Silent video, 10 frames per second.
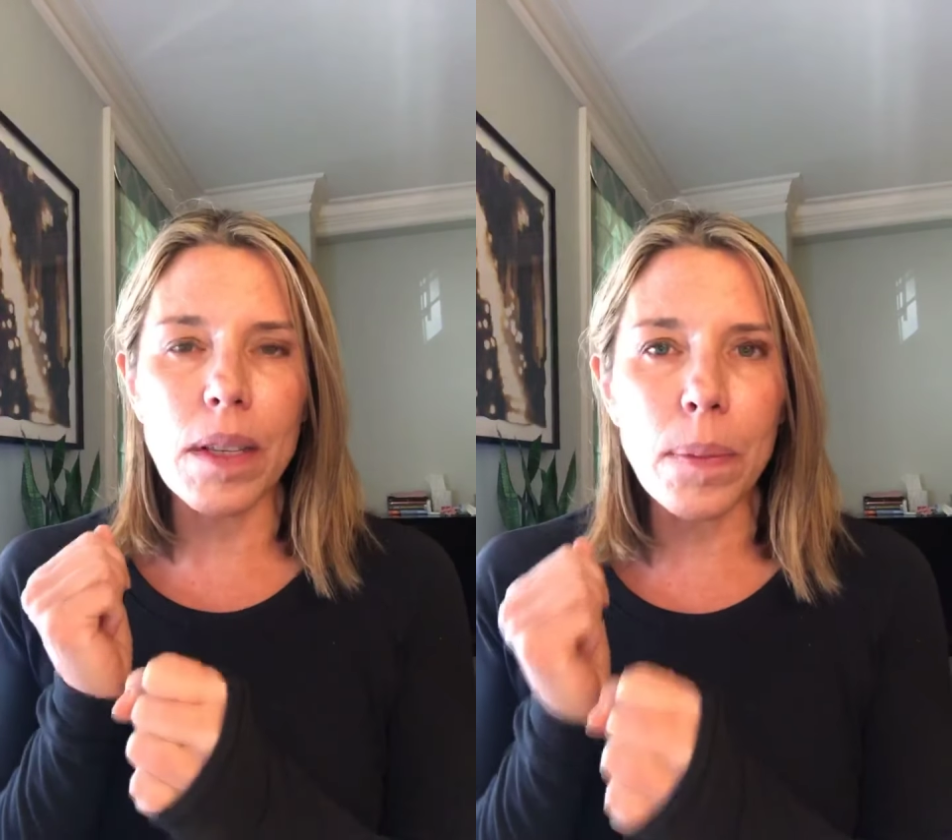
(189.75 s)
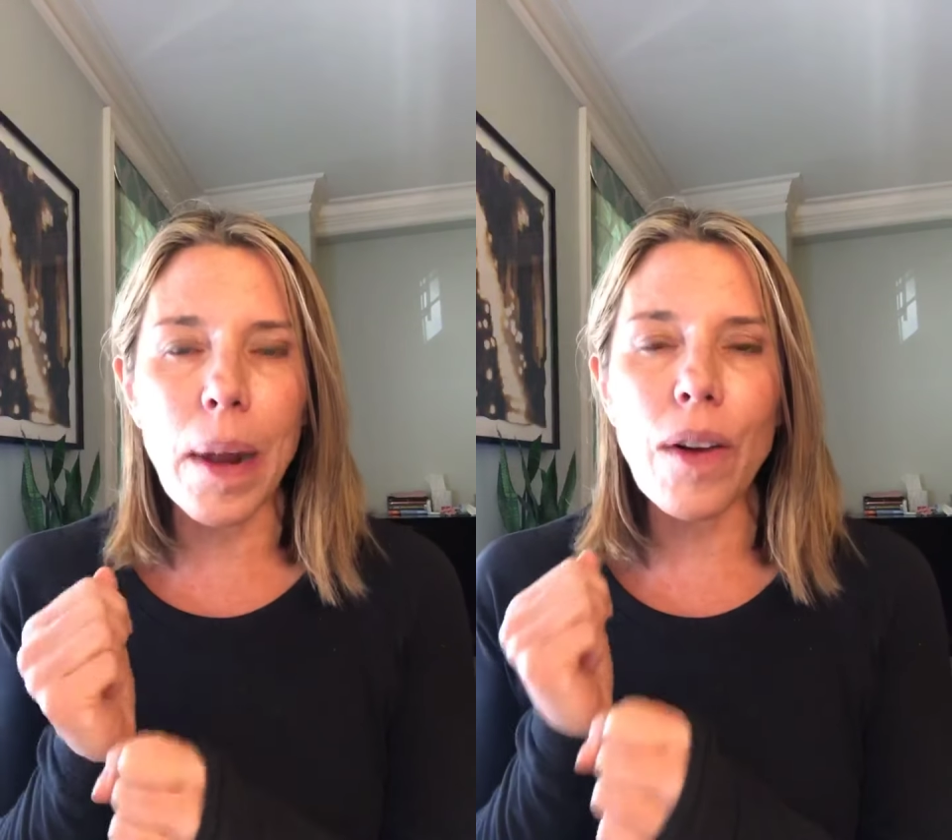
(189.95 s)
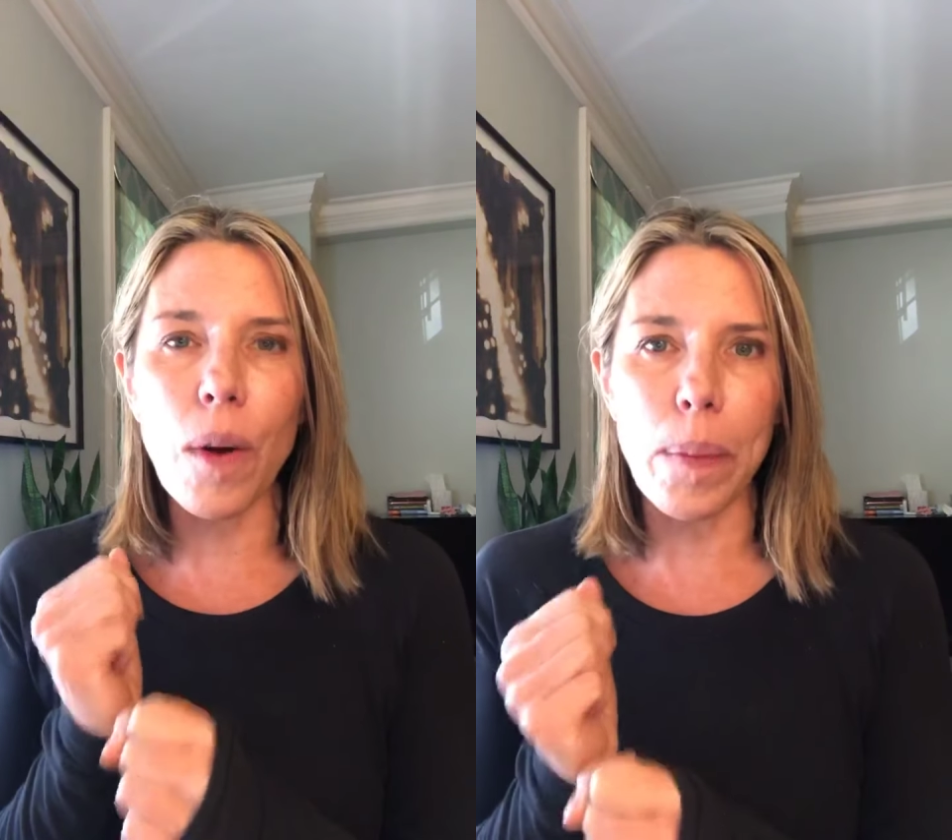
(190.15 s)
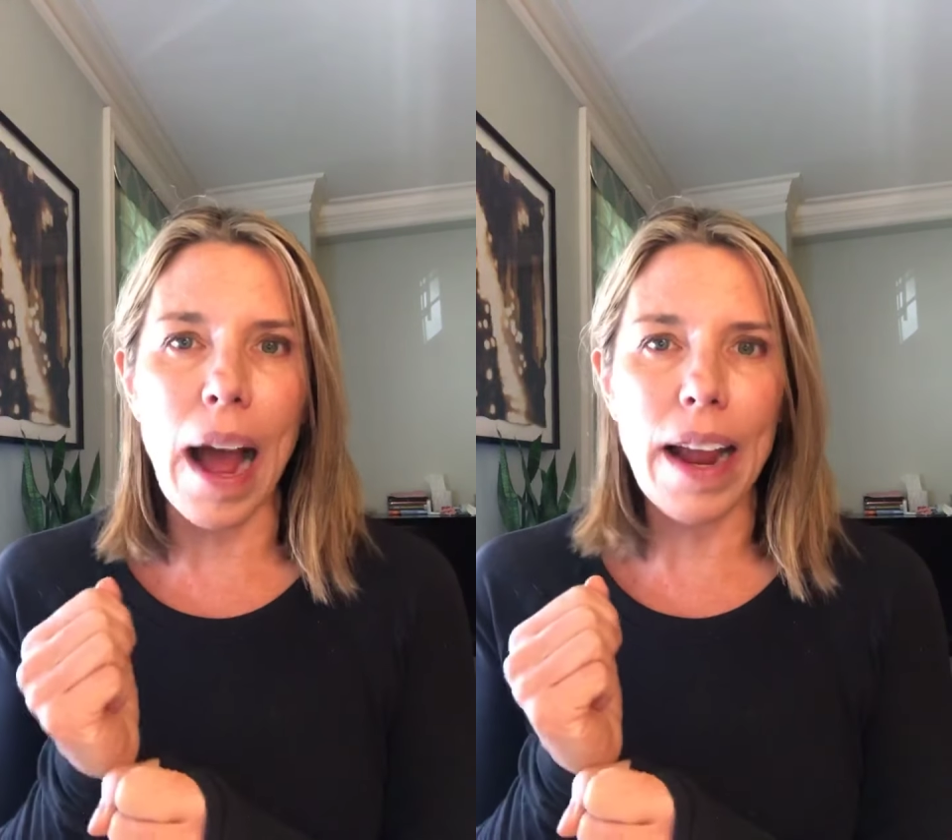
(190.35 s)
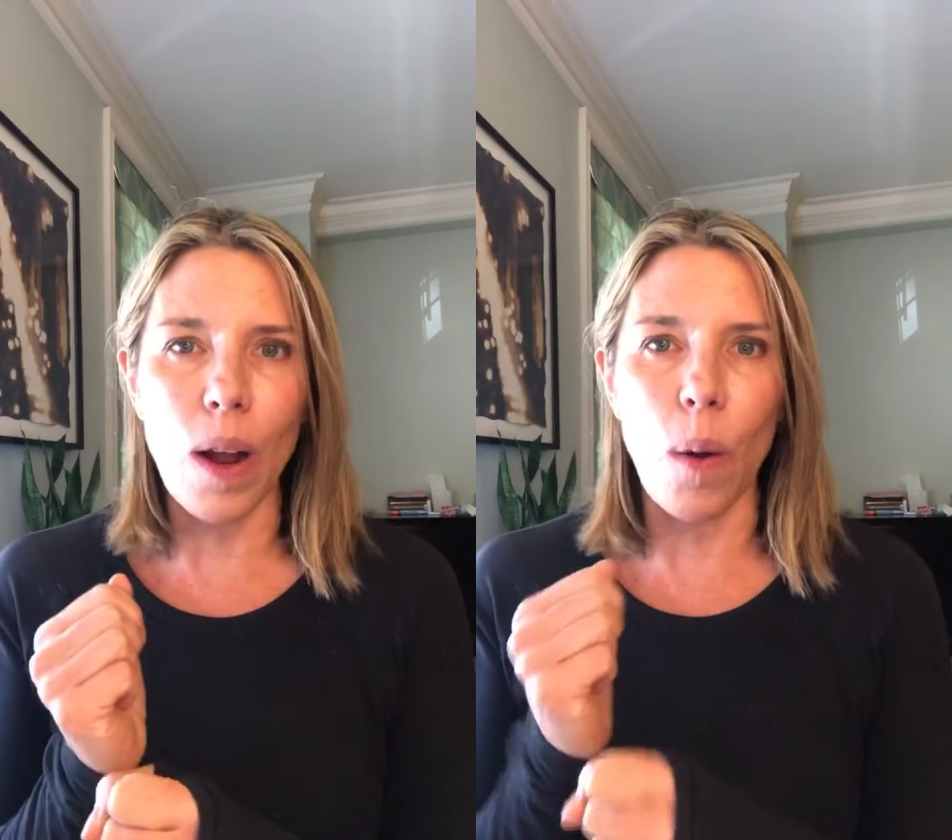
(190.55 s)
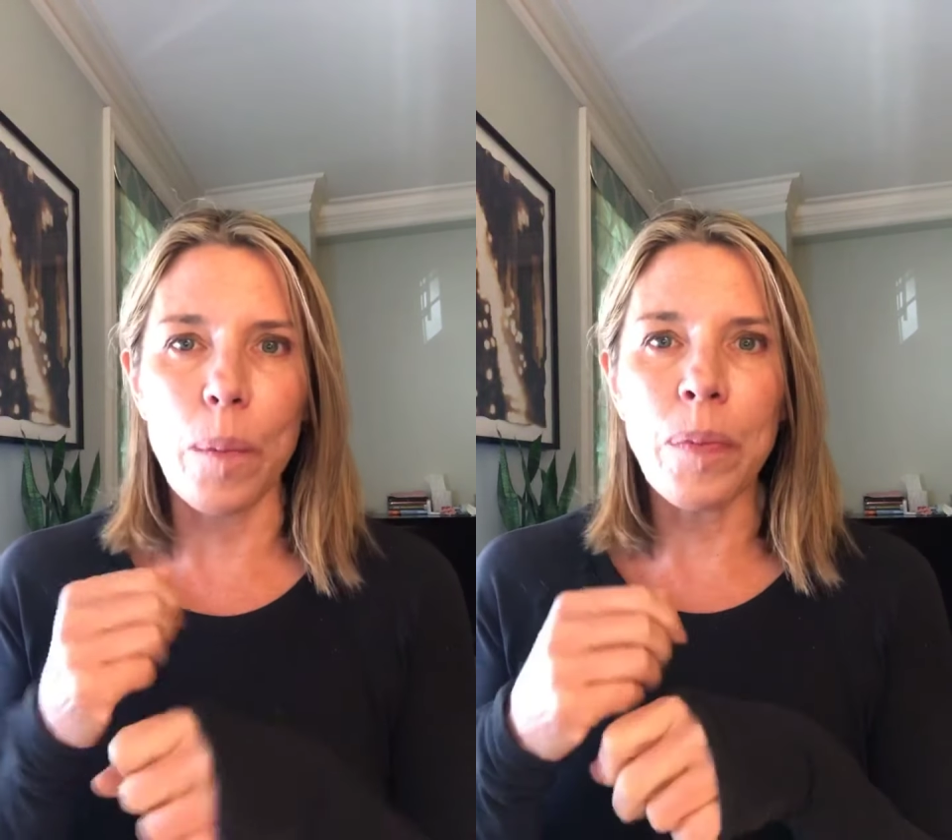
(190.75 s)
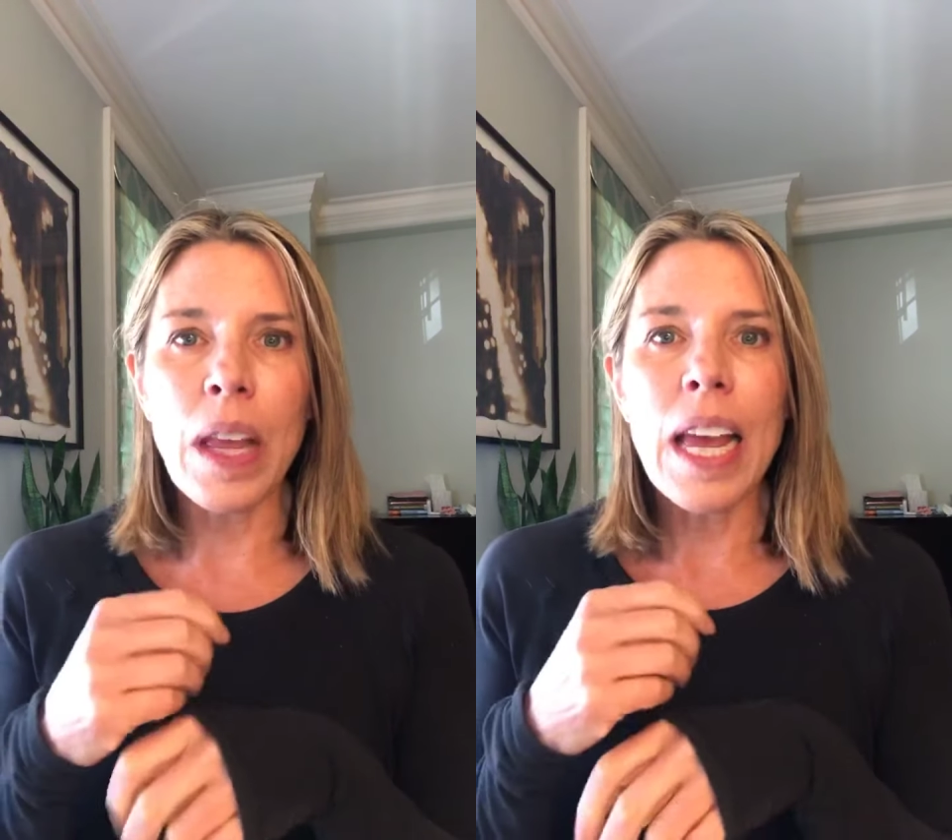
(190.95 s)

this microbiome,